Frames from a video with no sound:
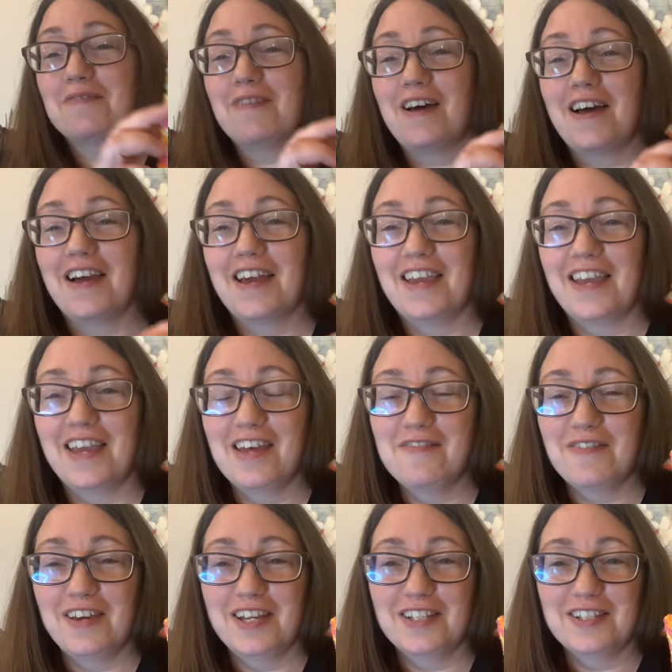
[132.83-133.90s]
why if
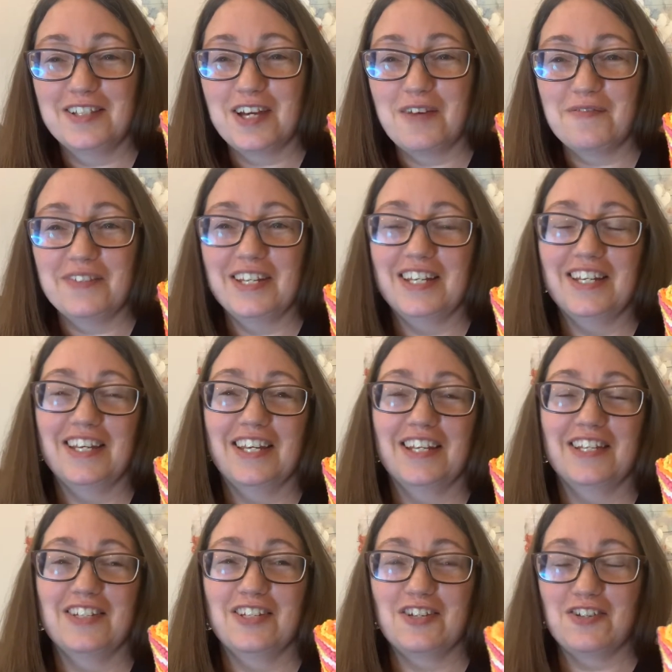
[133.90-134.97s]
I had stopped knitting
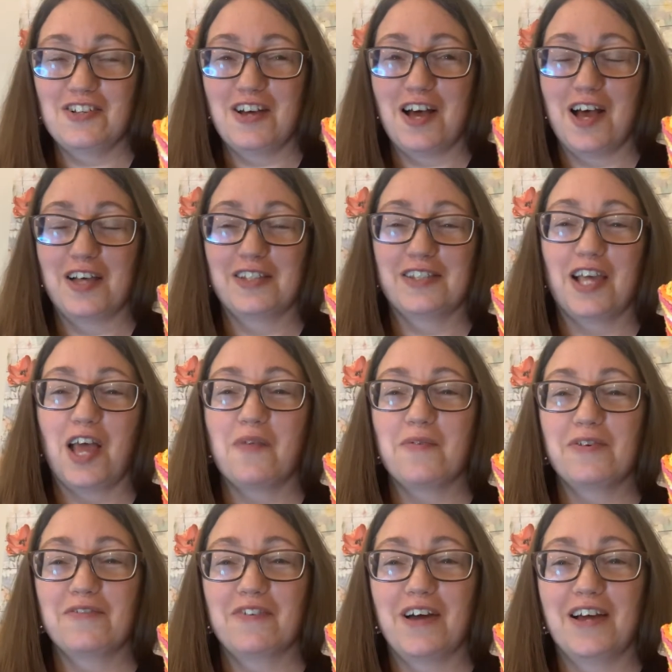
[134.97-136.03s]
dishcloths, I would
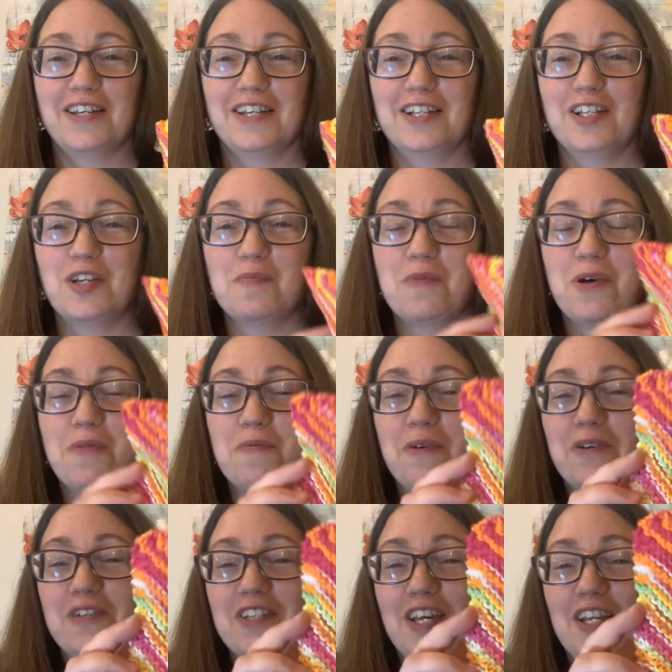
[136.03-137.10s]
have gotten a little more
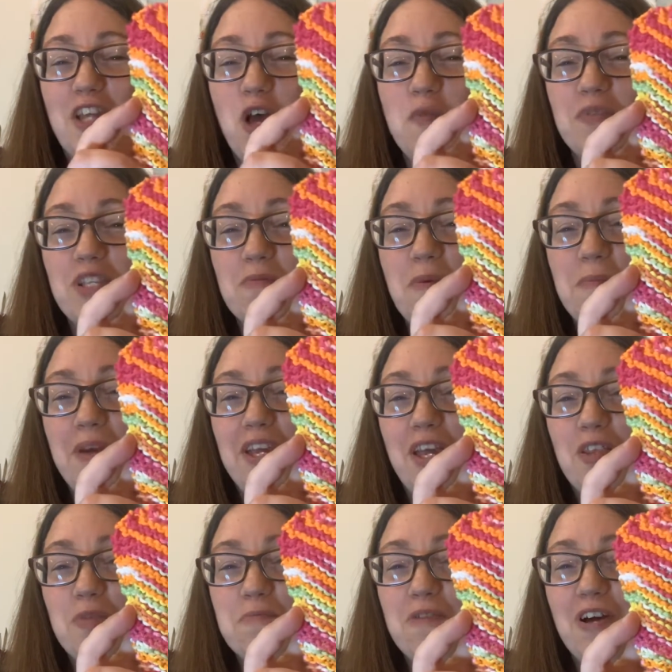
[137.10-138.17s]
work done on some of my
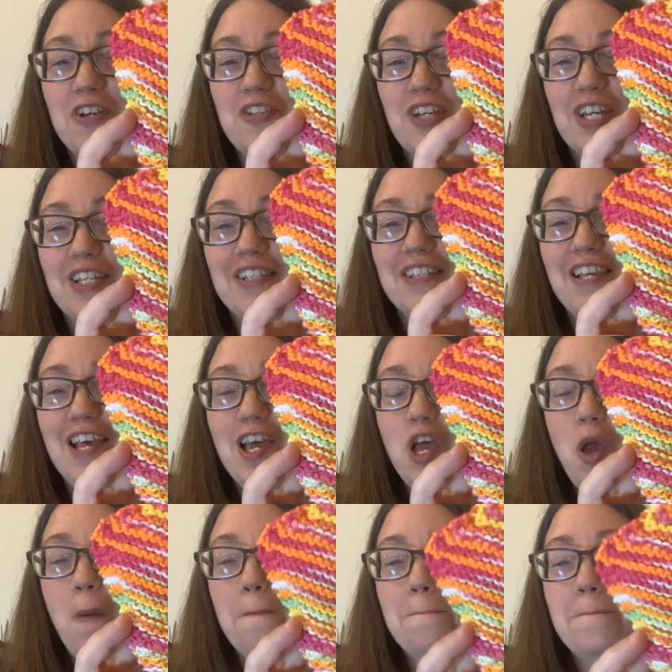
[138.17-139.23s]
other projects.
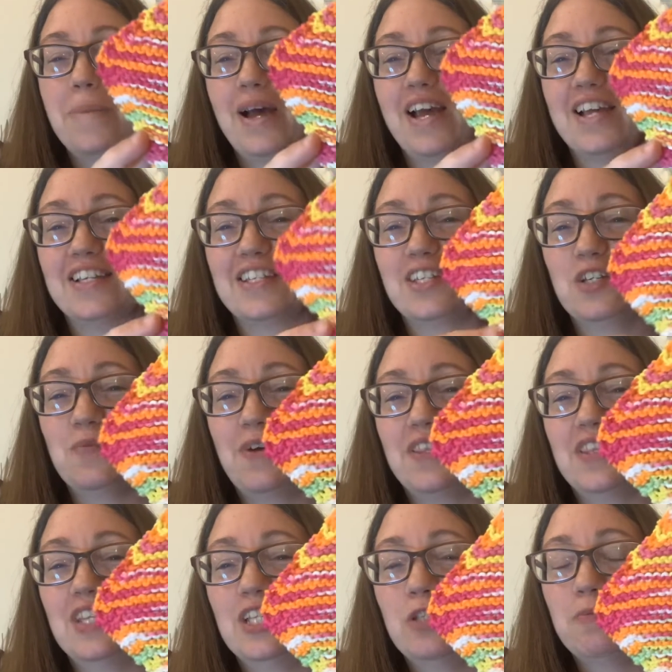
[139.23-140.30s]
But you know what?
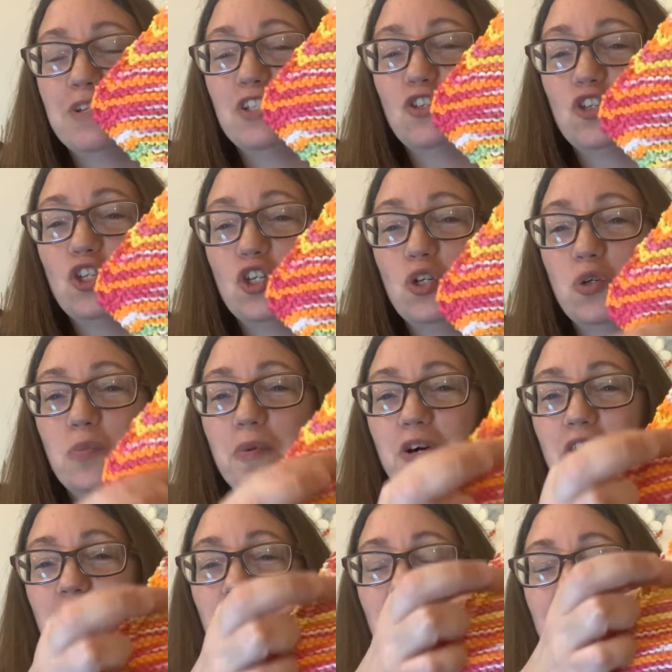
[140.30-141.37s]
This was 2
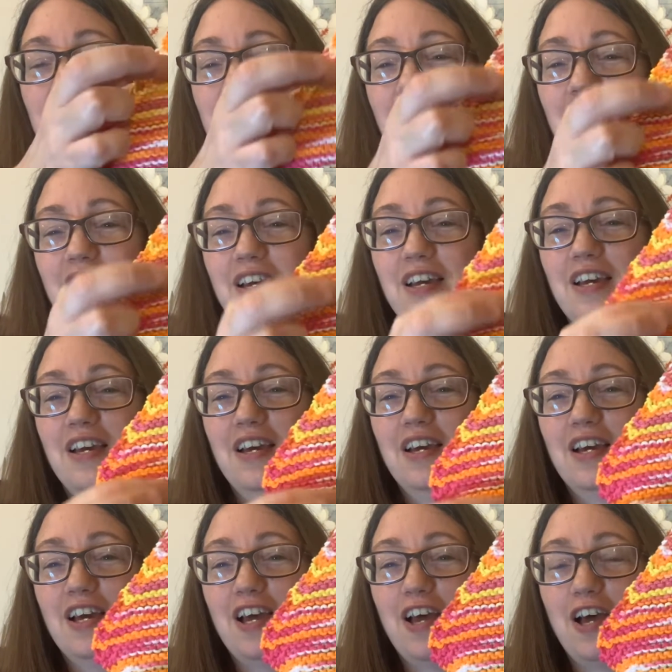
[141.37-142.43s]
balls
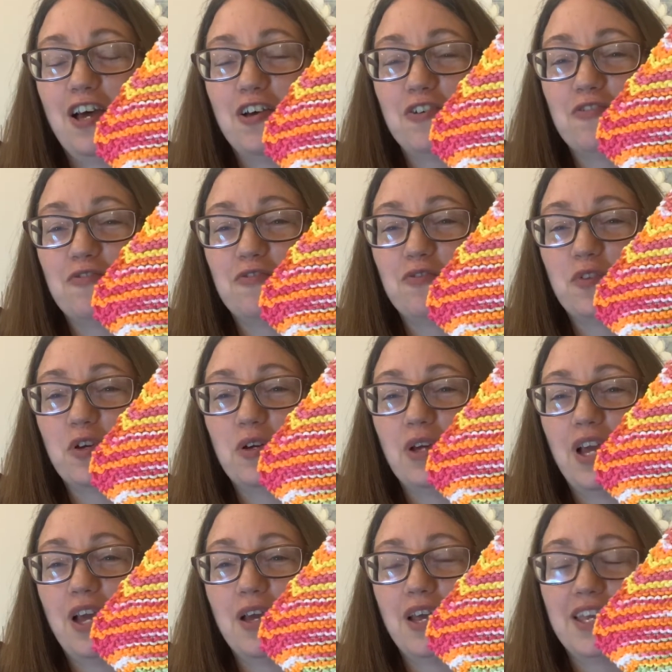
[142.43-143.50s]
of,
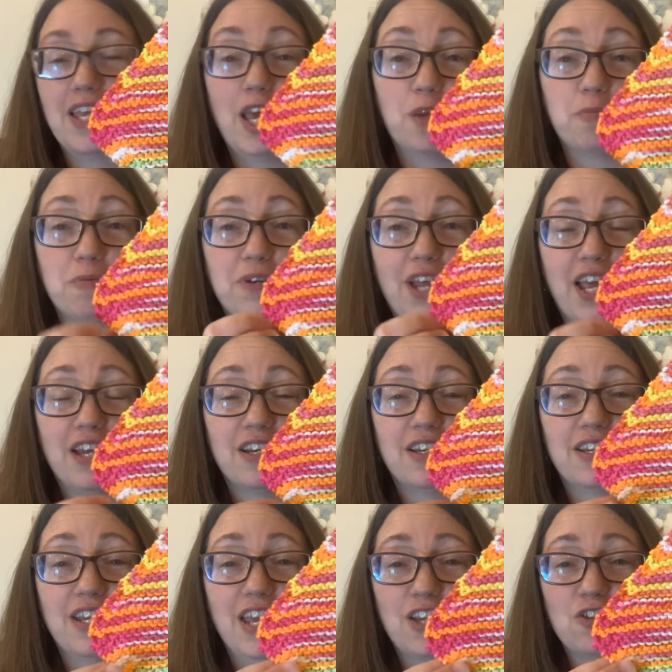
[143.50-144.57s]
again, Bernat
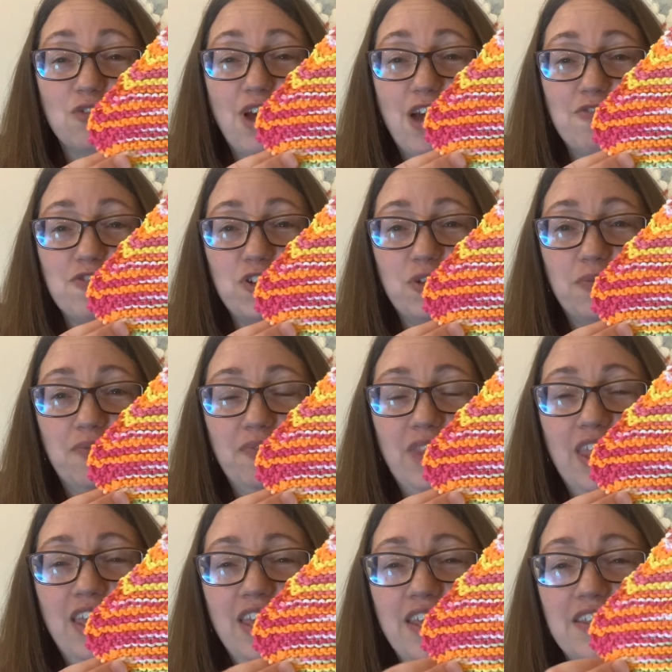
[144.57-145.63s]
Handicrafter.
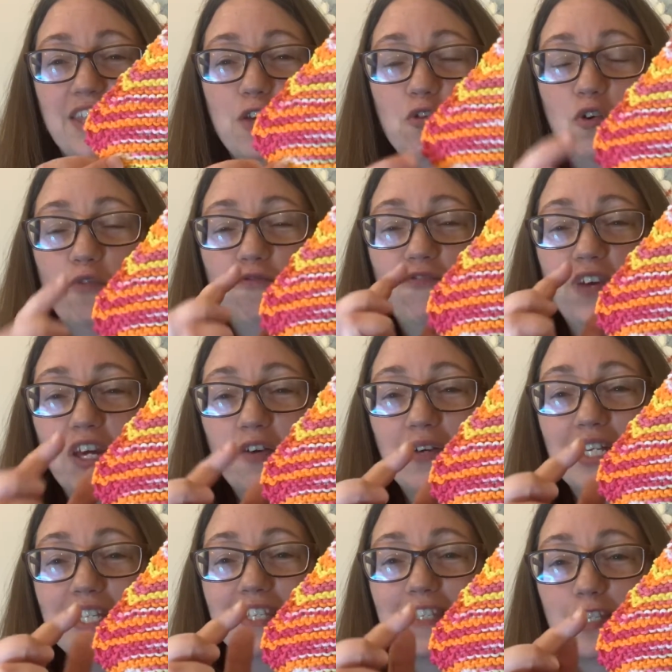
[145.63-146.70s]
They were very
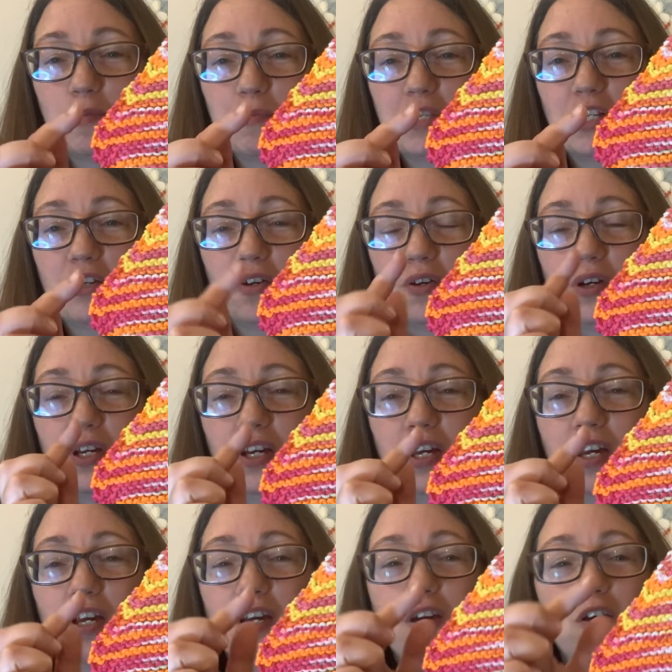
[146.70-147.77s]
similar.
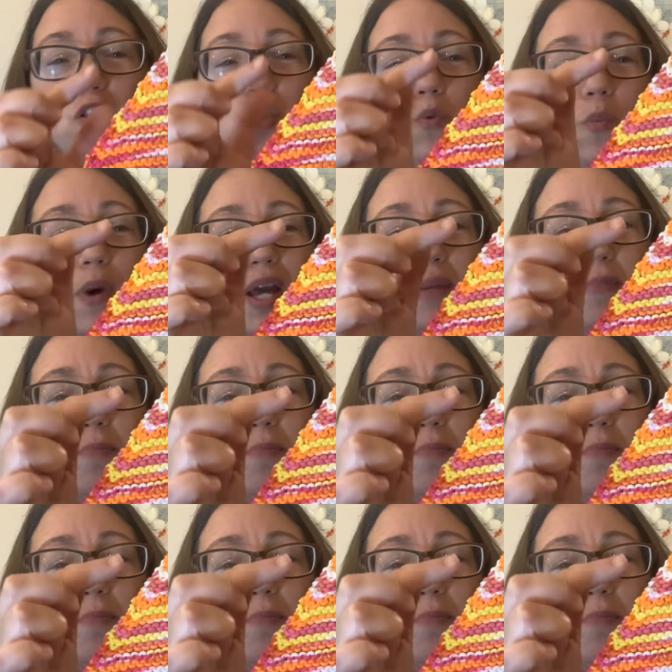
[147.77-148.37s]
The one